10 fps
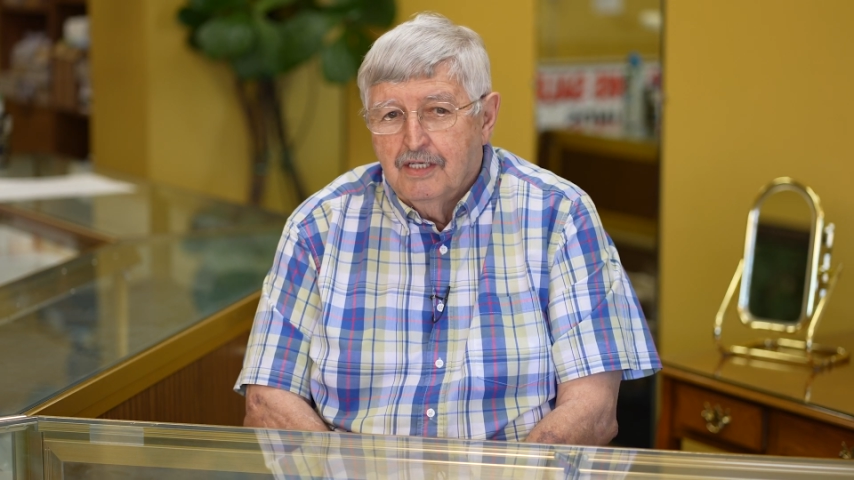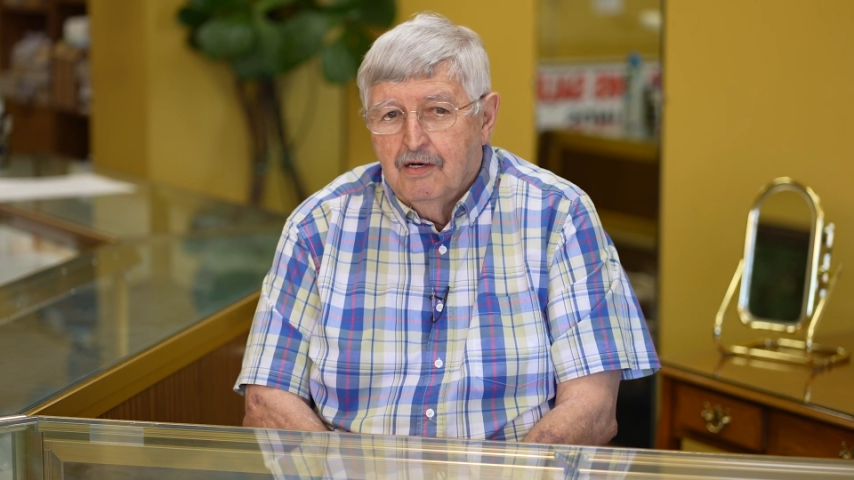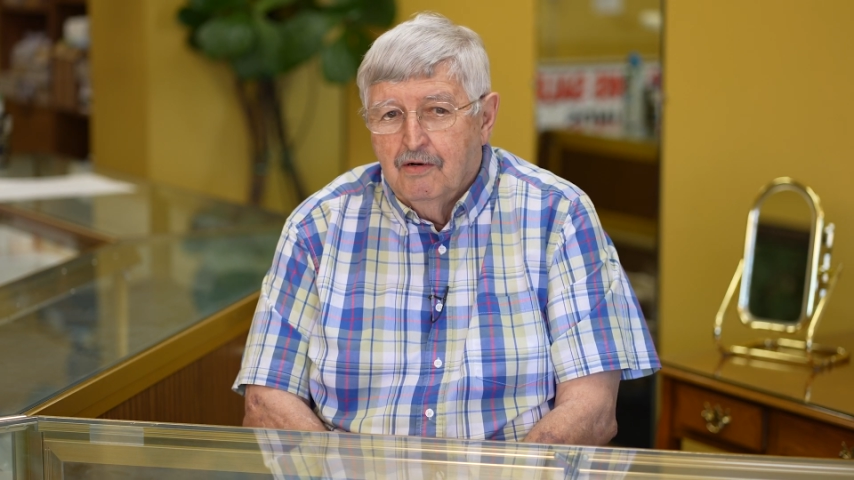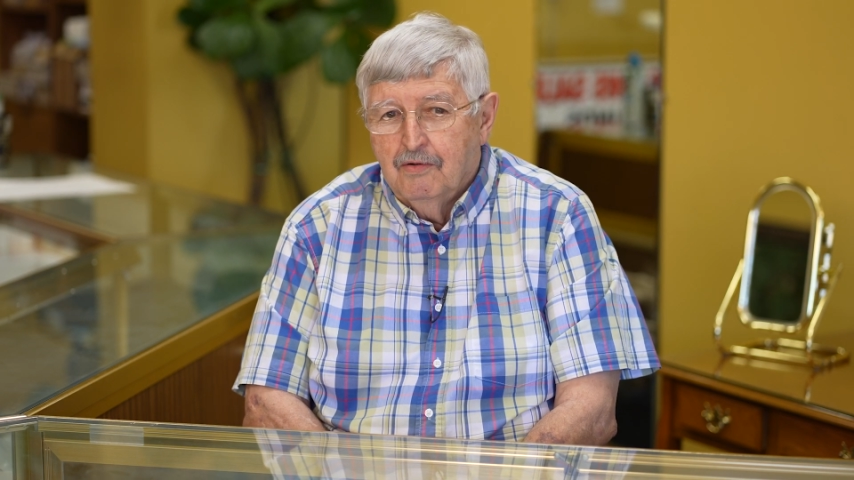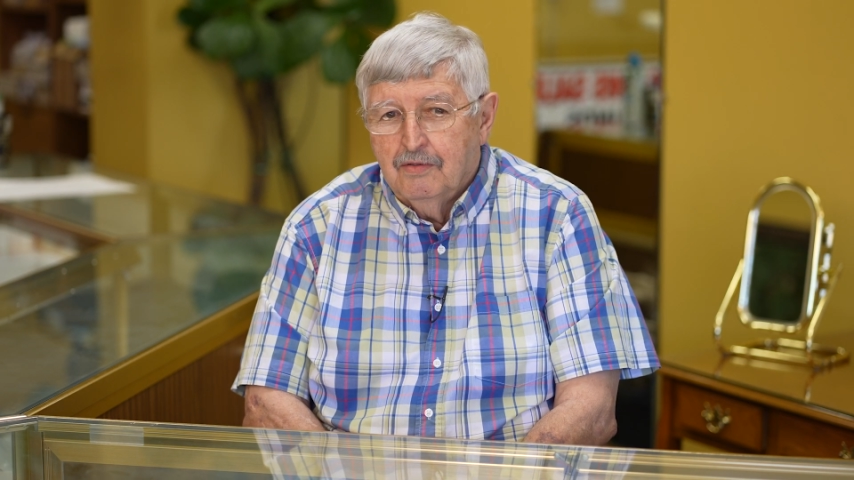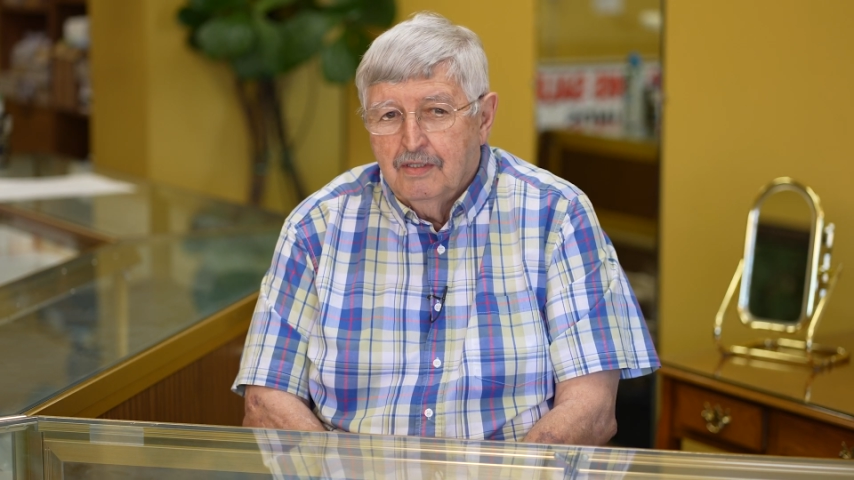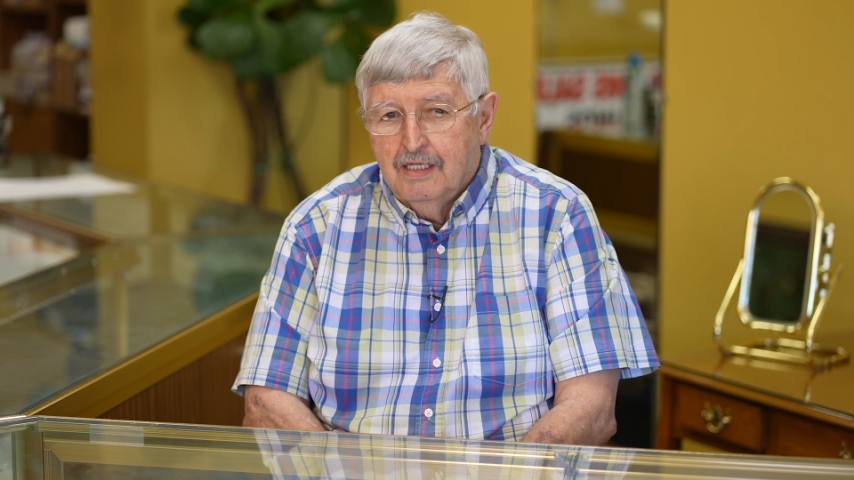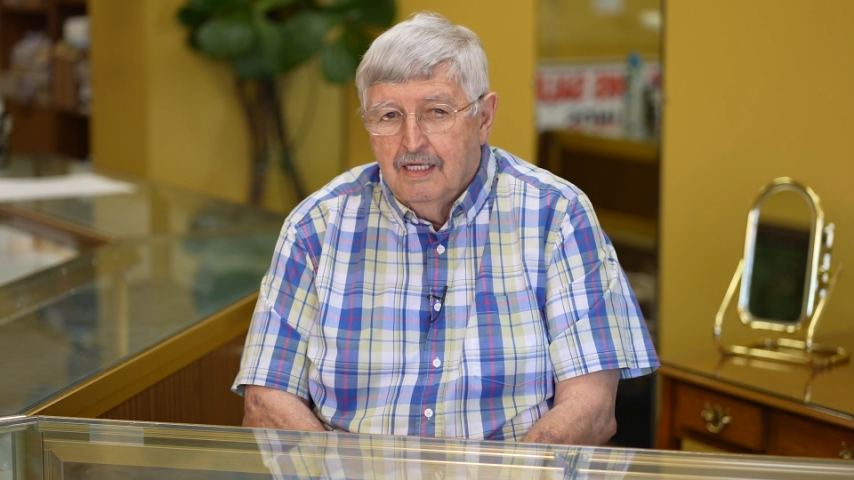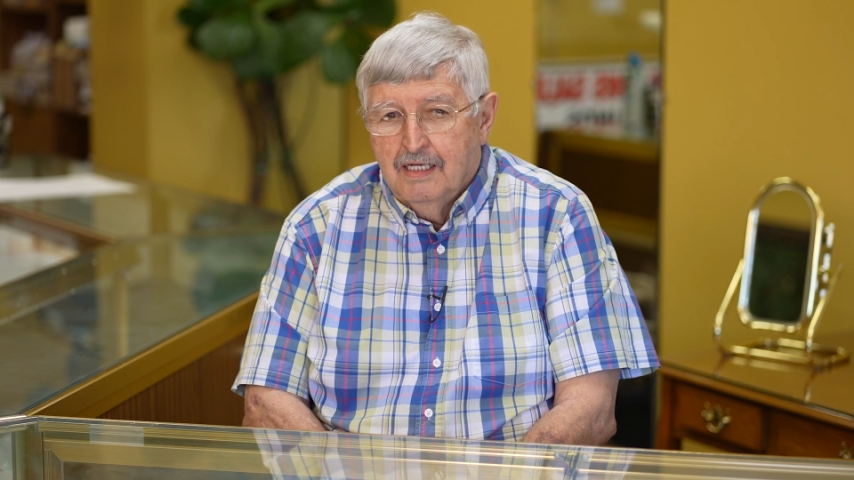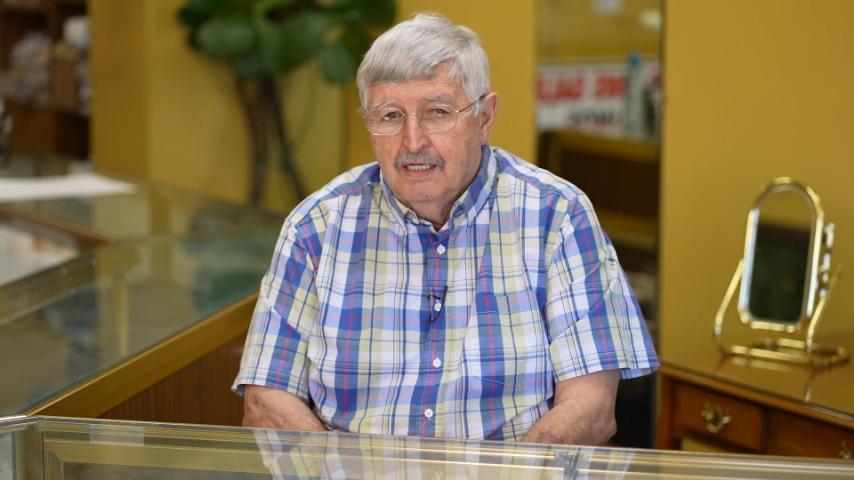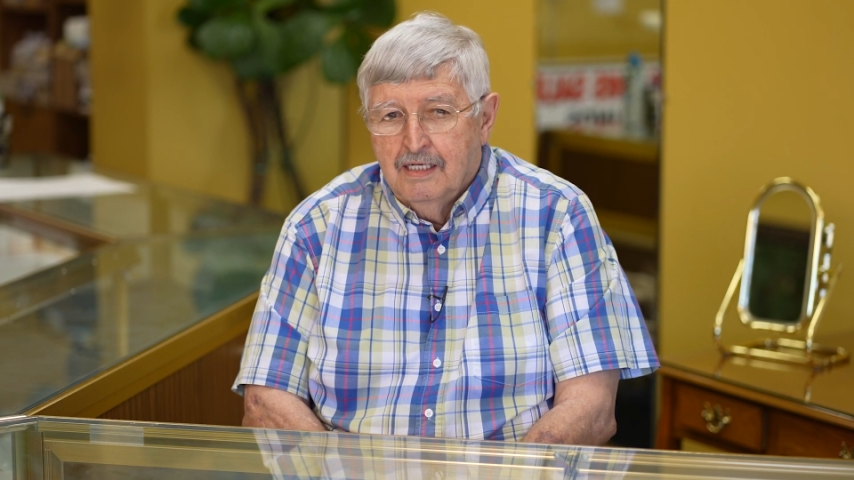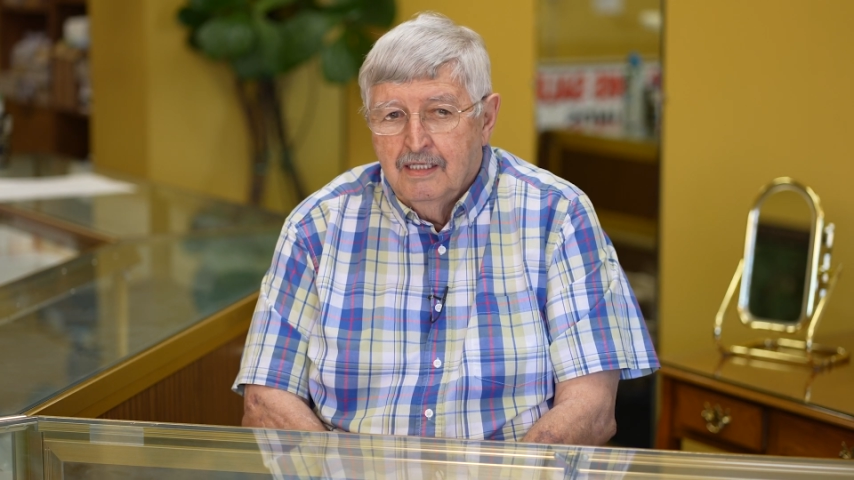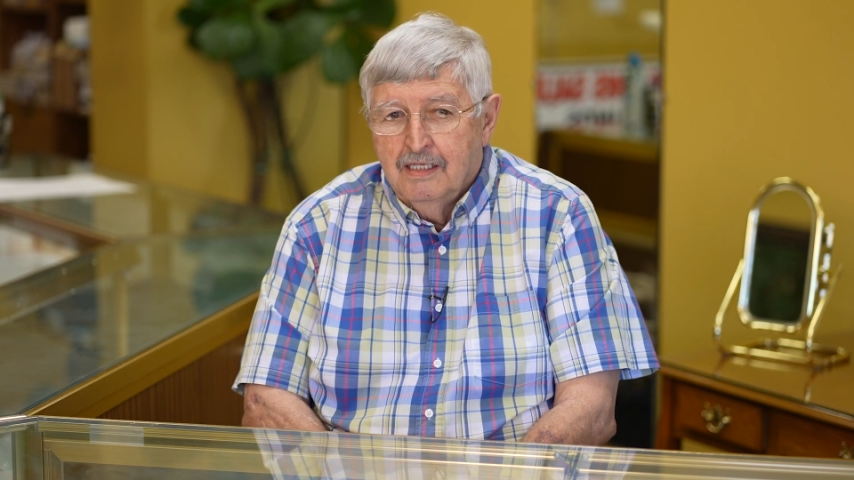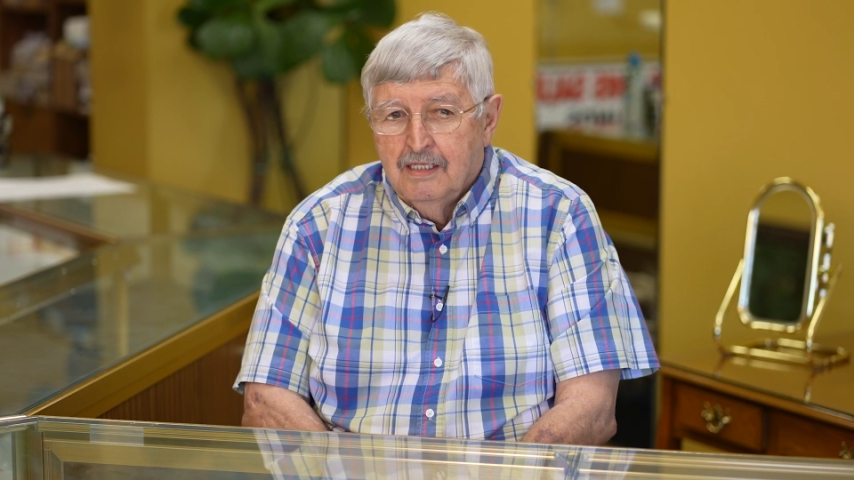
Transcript: old, and